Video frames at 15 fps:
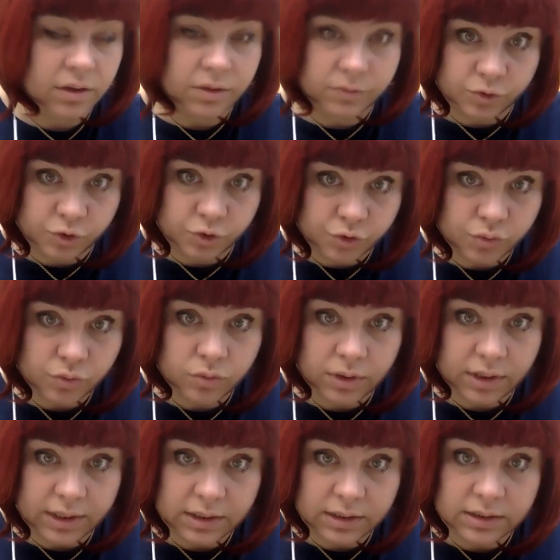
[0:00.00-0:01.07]
of June
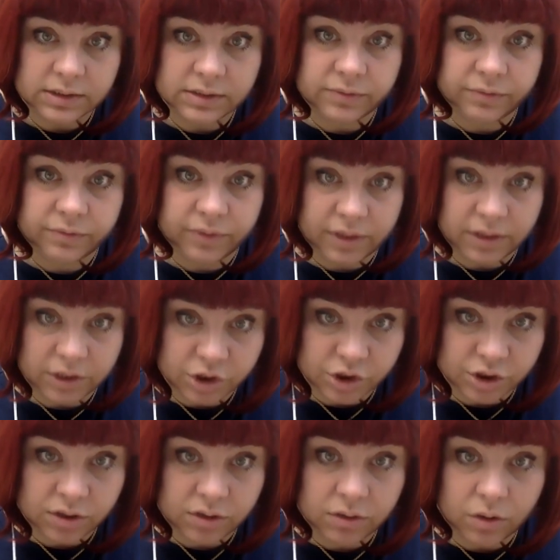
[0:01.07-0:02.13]
and is
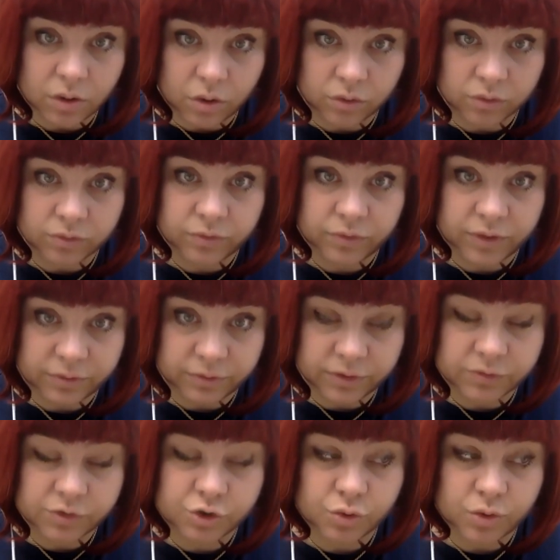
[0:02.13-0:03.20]
finishing on 5th
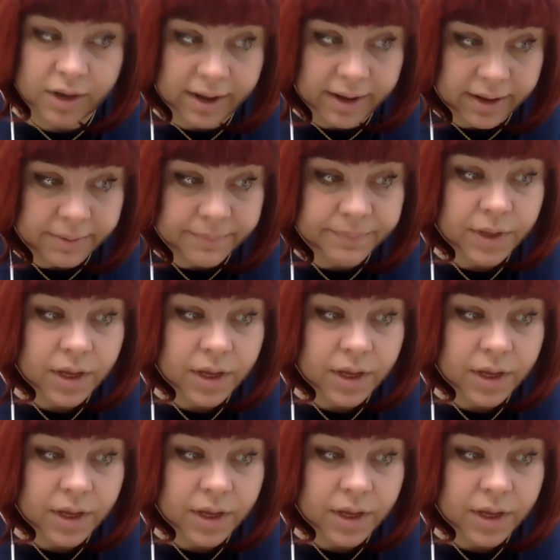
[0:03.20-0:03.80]
of July.